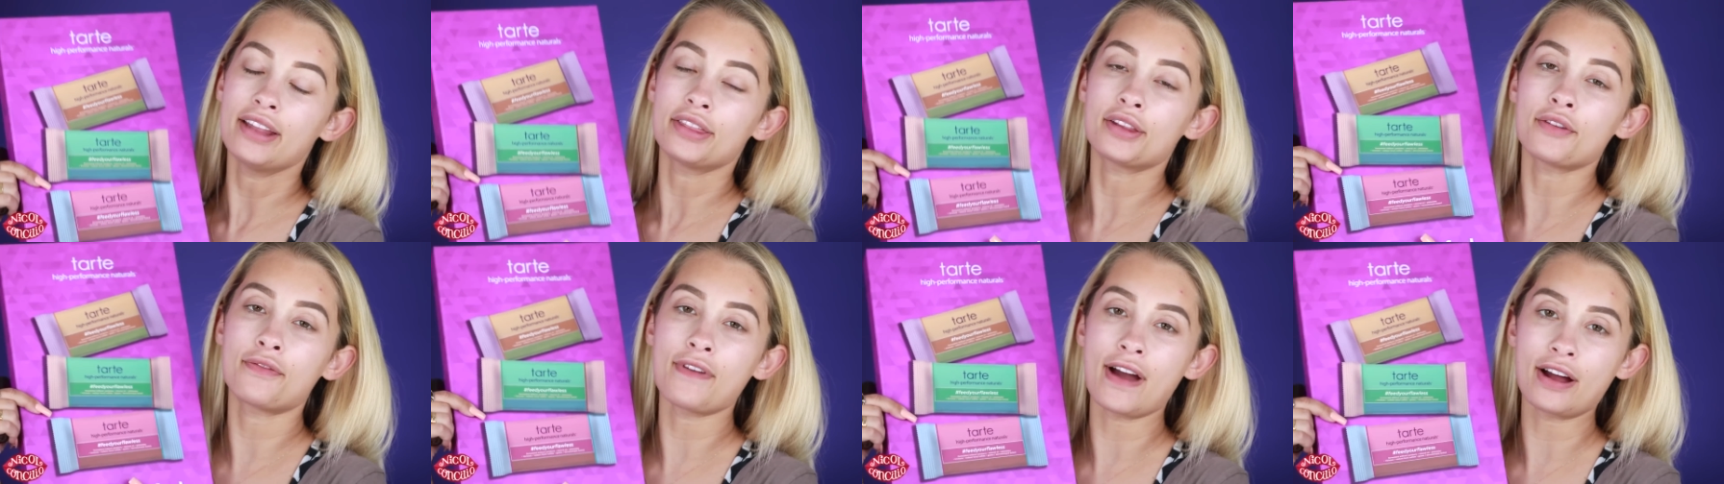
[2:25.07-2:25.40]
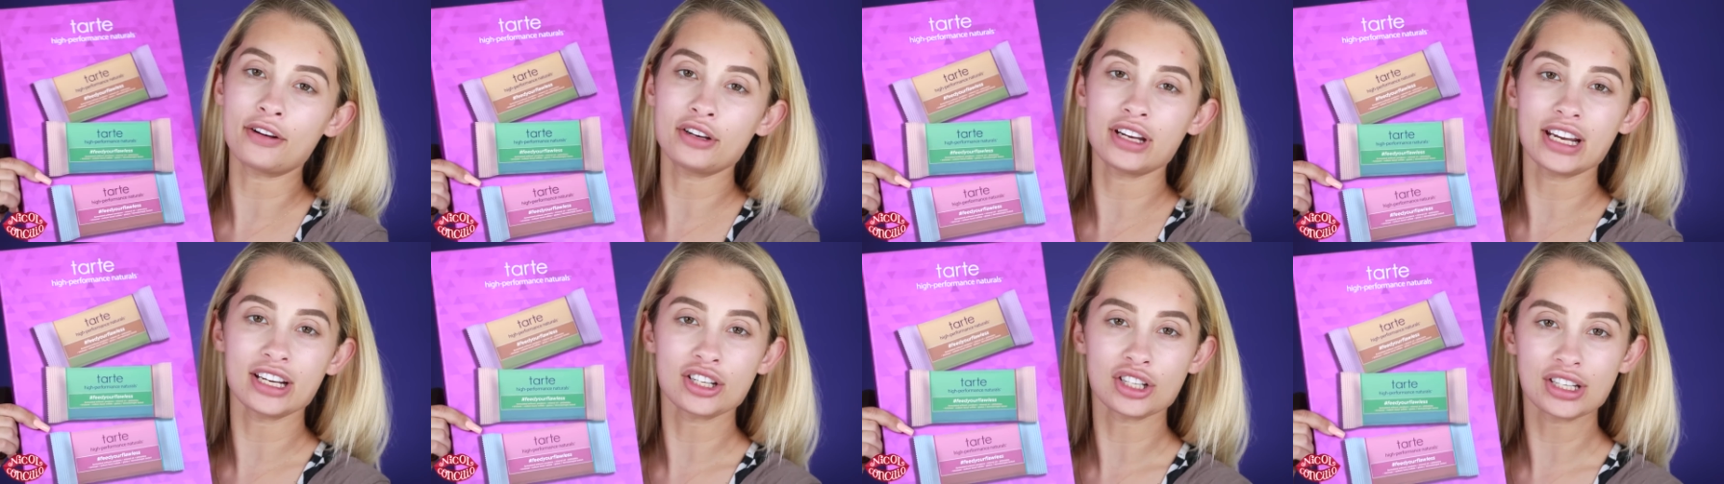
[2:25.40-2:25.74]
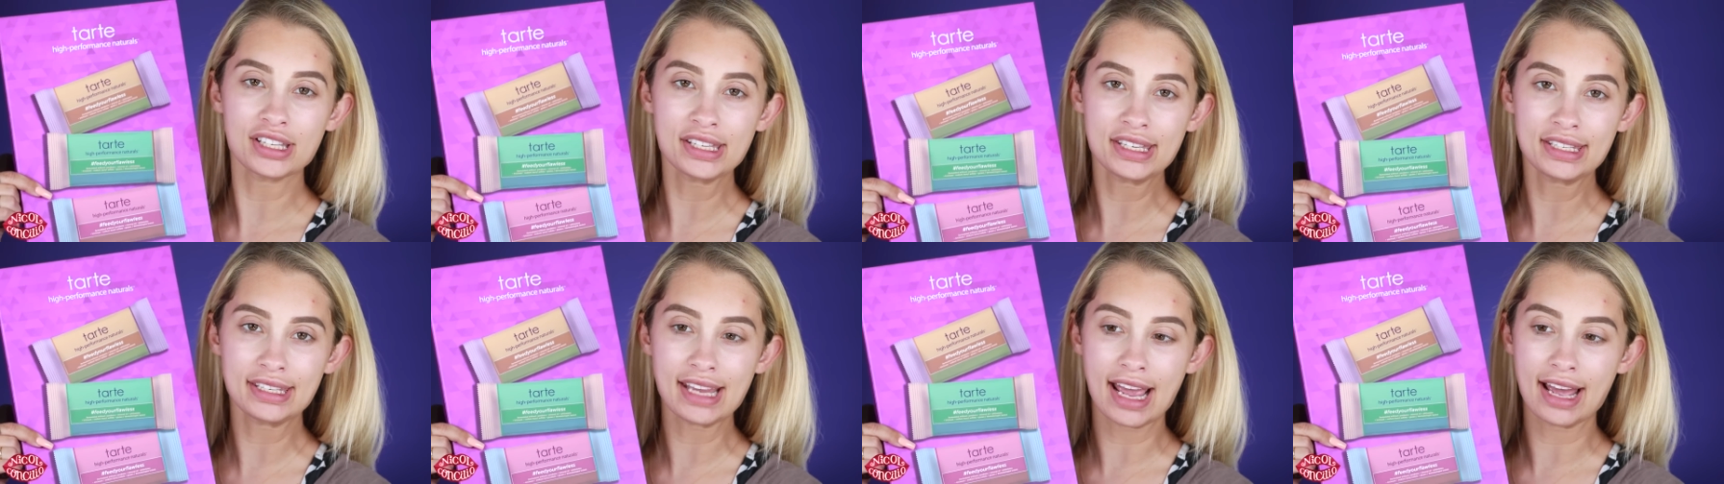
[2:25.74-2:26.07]
the
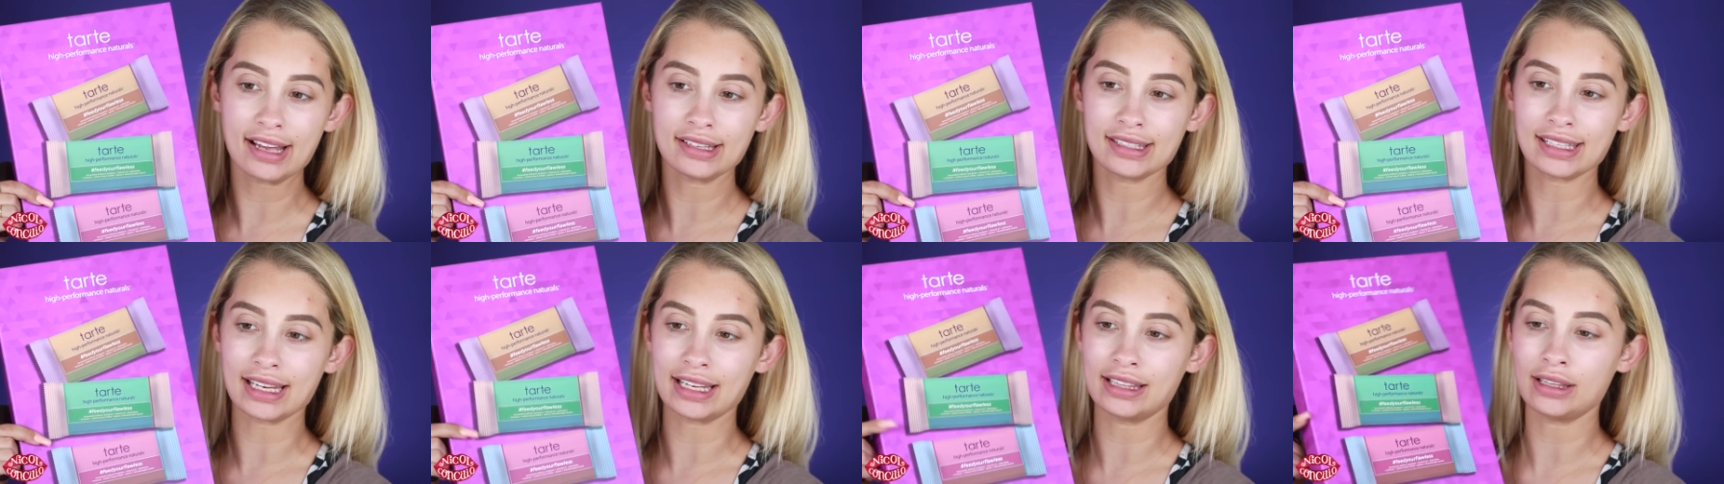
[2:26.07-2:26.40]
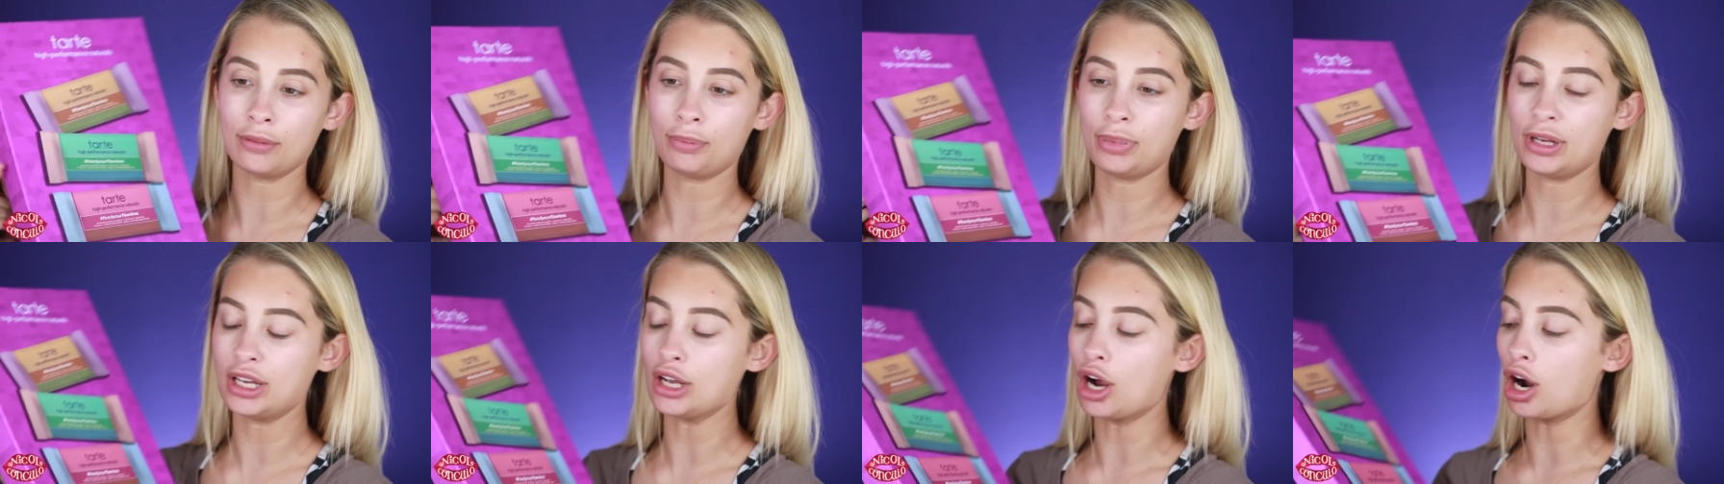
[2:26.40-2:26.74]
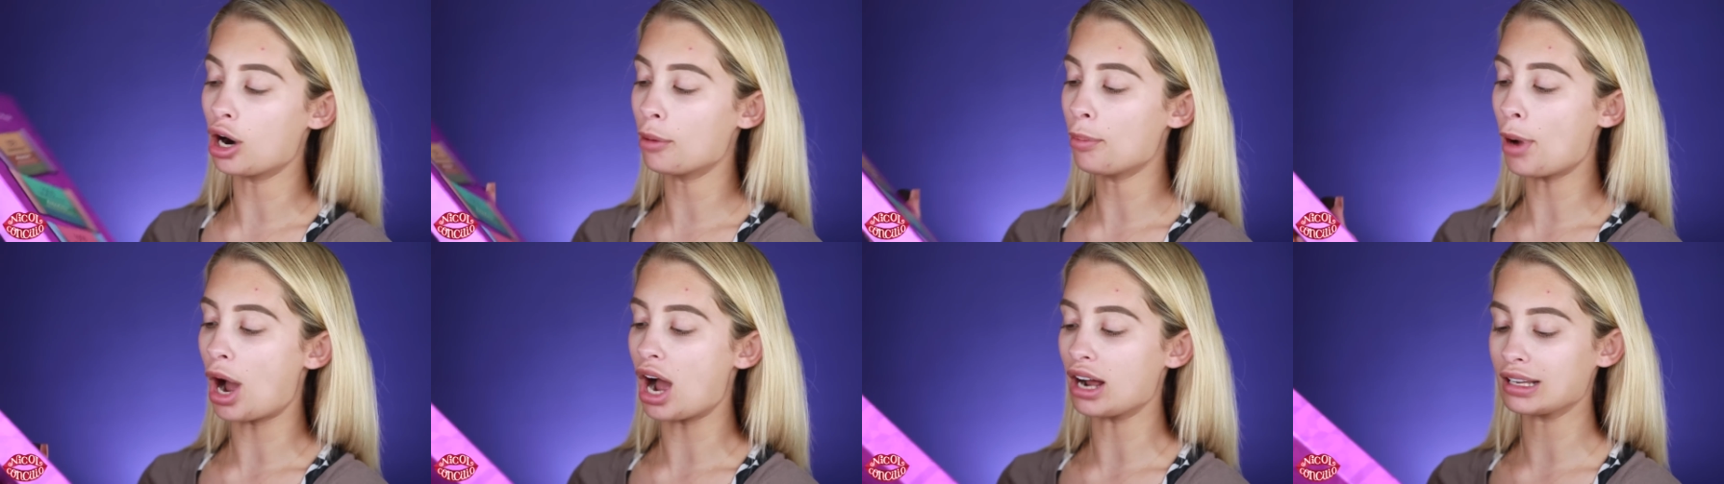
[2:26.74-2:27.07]
foundation says in the
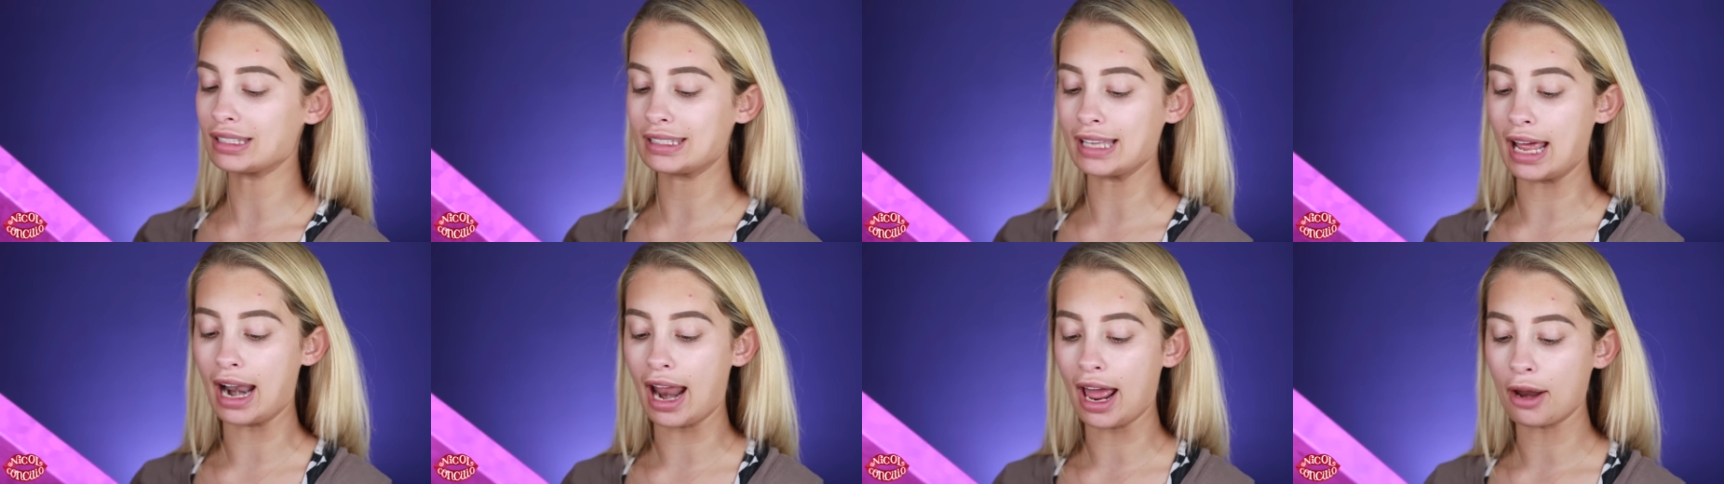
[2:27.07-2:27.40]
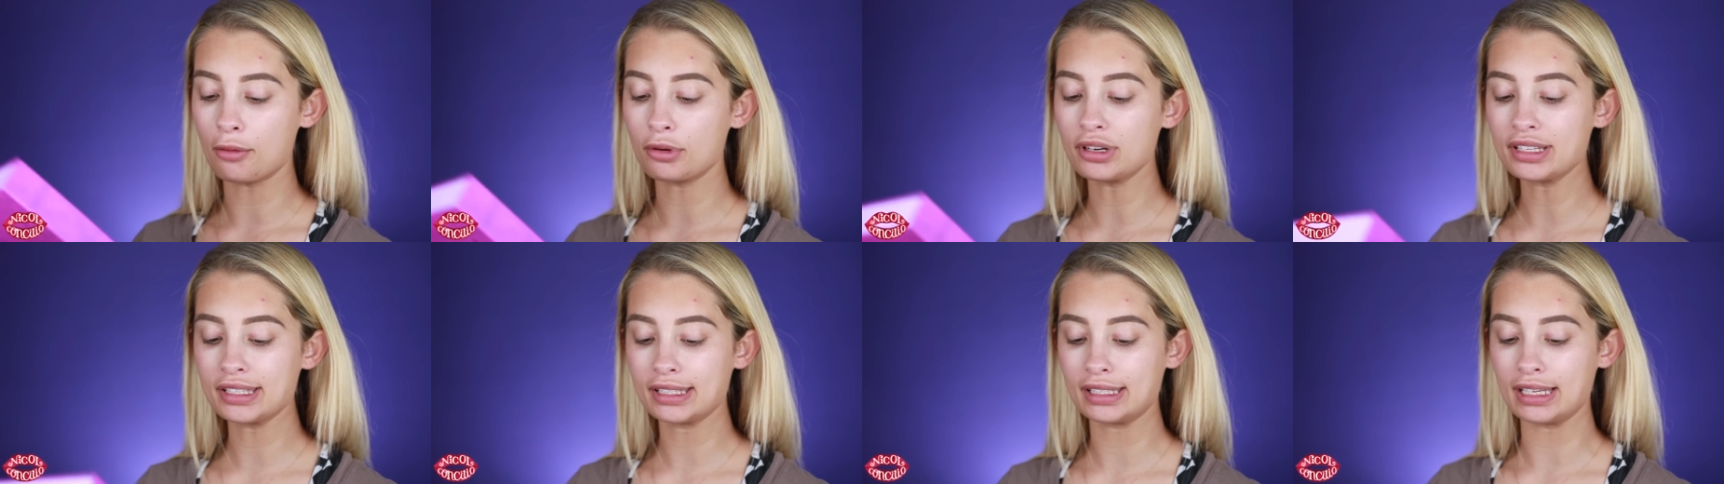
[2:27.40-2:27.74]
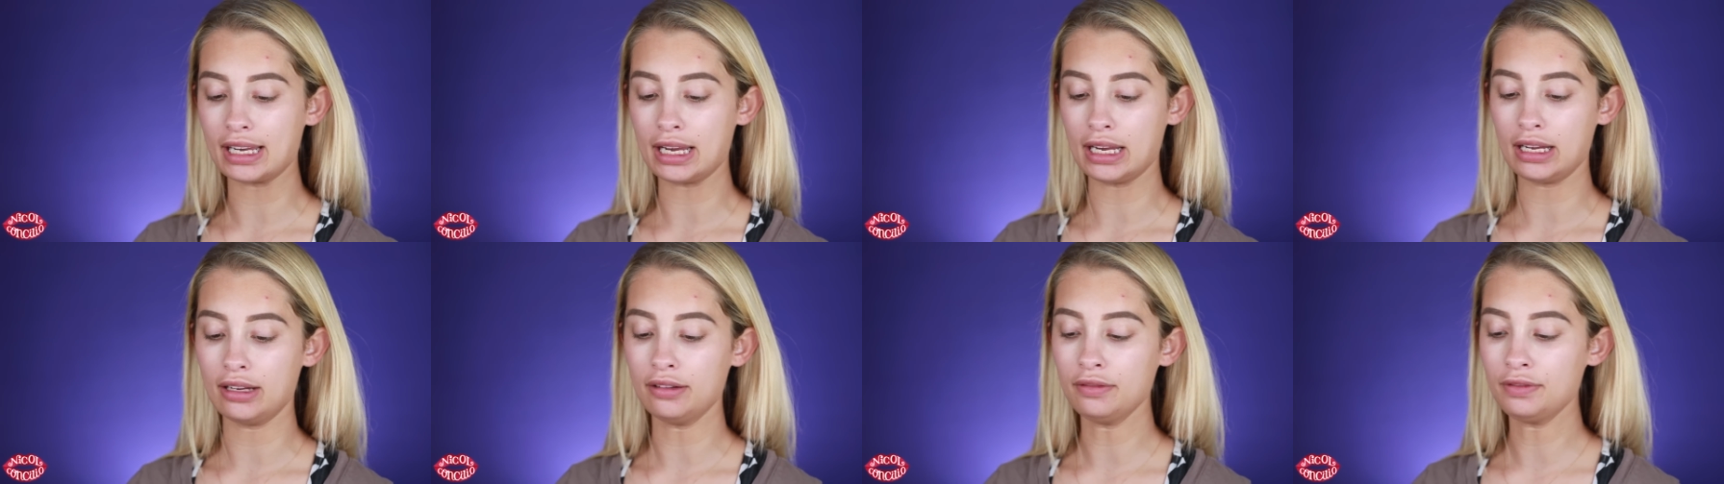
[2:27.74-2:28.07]
PR box that I
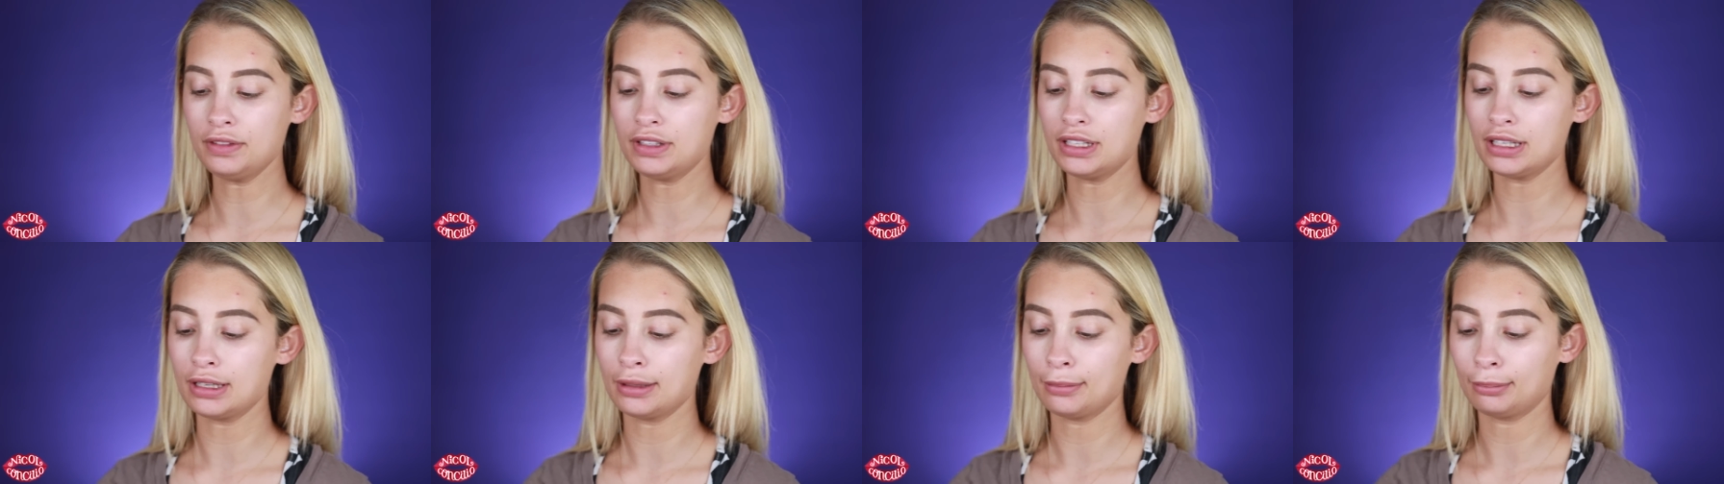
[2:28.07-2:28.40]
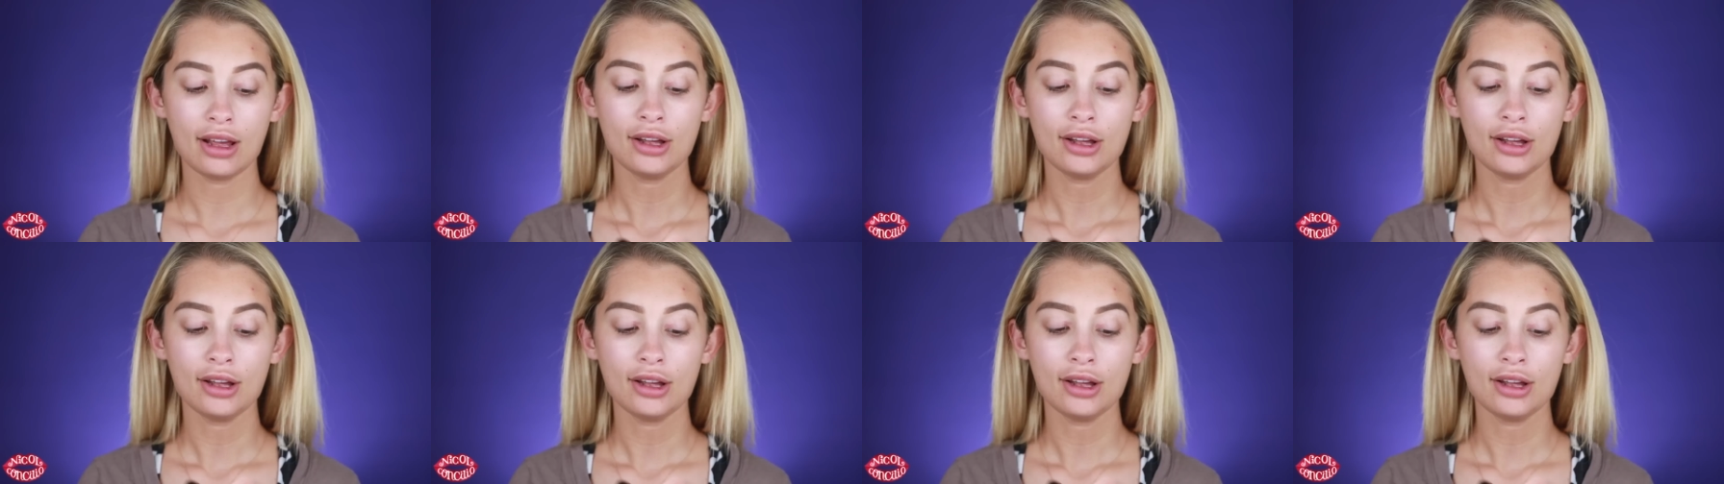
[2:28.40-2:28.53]
received.